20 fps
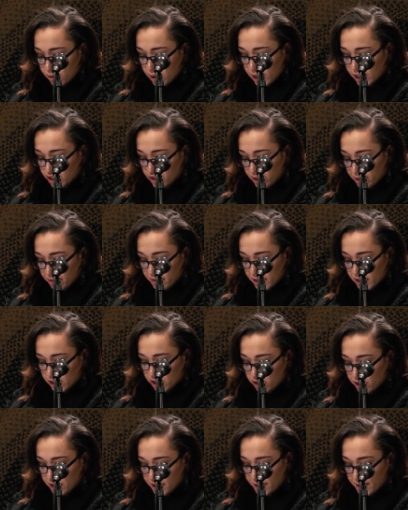who had just
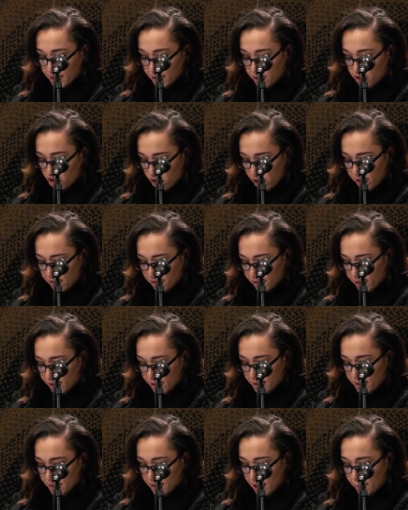finished her
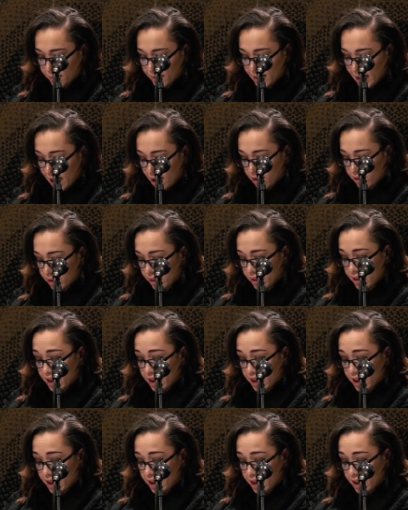shift, stepped out,